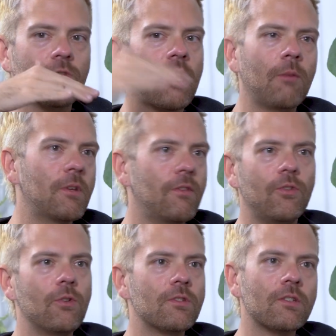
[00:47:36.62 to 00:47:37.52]
look how many
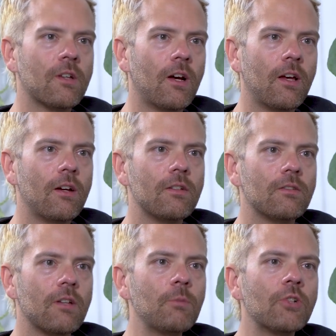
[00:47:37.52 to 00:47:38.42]
views this guy
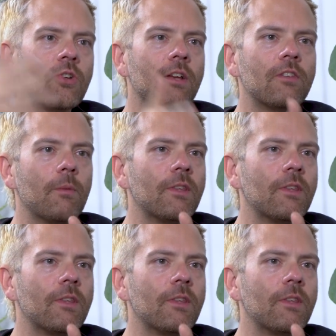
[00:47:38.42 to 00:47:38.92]
has? I'm not trying to dumb